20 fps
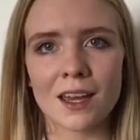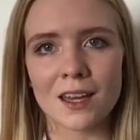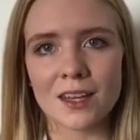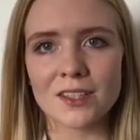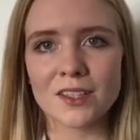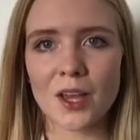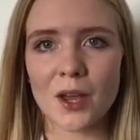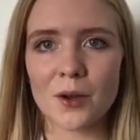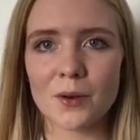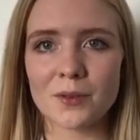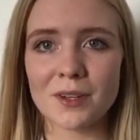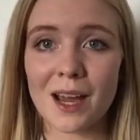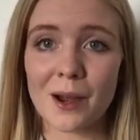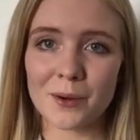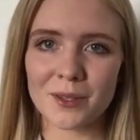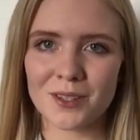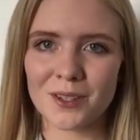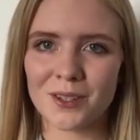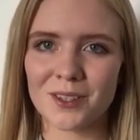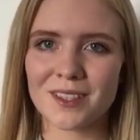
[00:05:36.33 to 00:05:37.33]
So
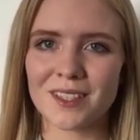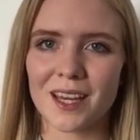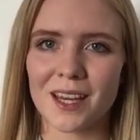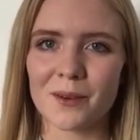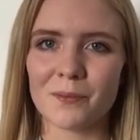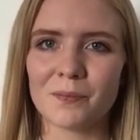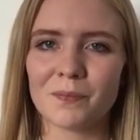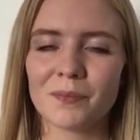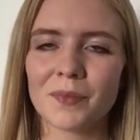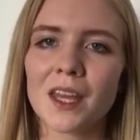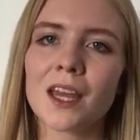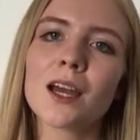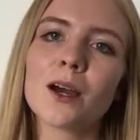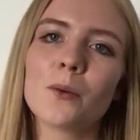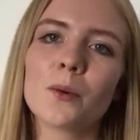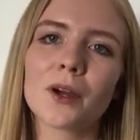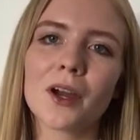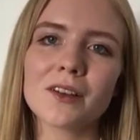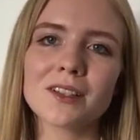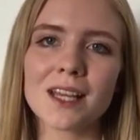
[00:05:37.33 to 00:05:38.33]
now it's your turn.
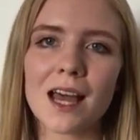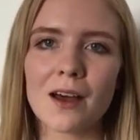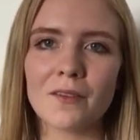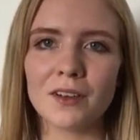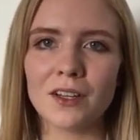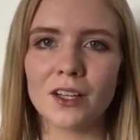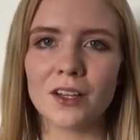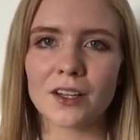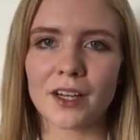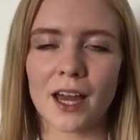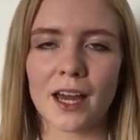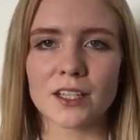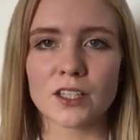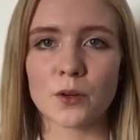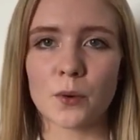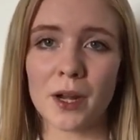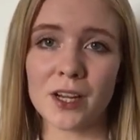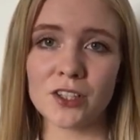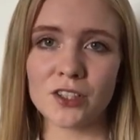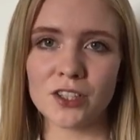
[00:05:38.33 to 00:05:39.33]
We're going to have a look at a
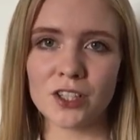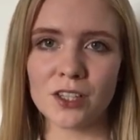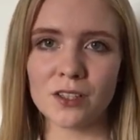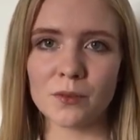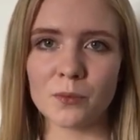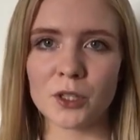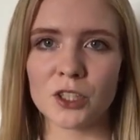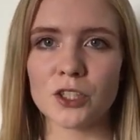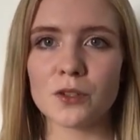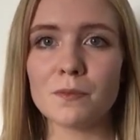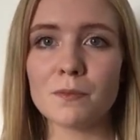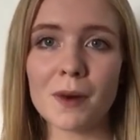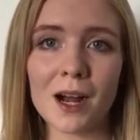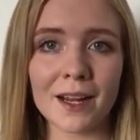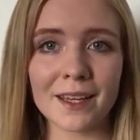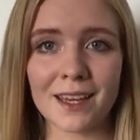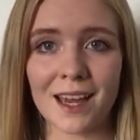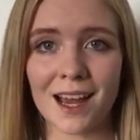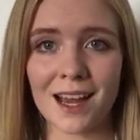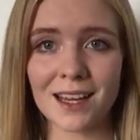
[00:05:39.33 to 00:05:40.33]
question which you
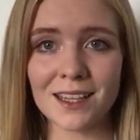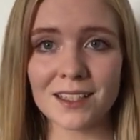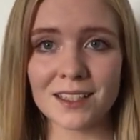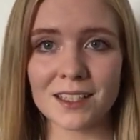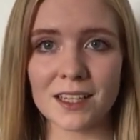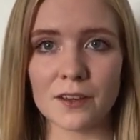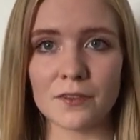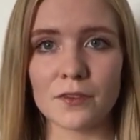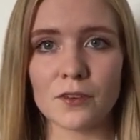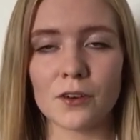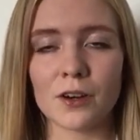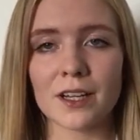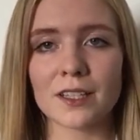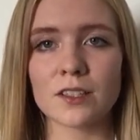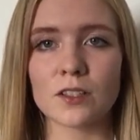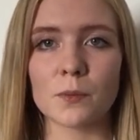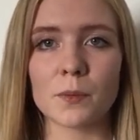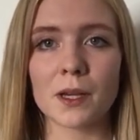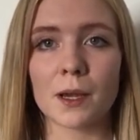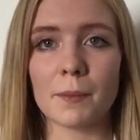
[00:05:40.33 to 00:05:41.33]
might get asked if you're
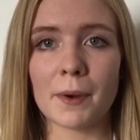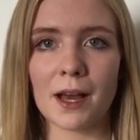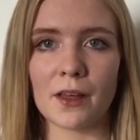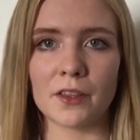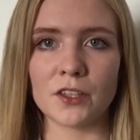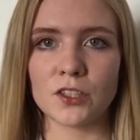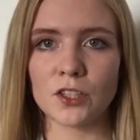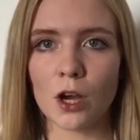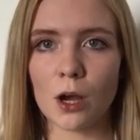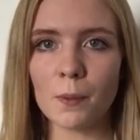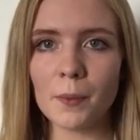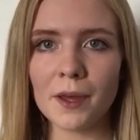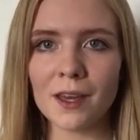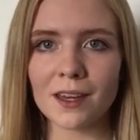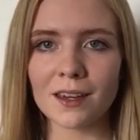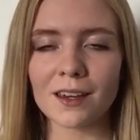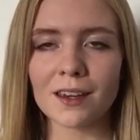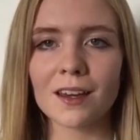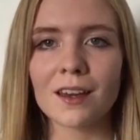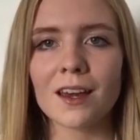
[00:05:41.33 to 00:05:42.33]
asked something about this
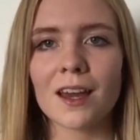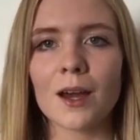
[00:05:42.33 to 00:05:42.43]
topic.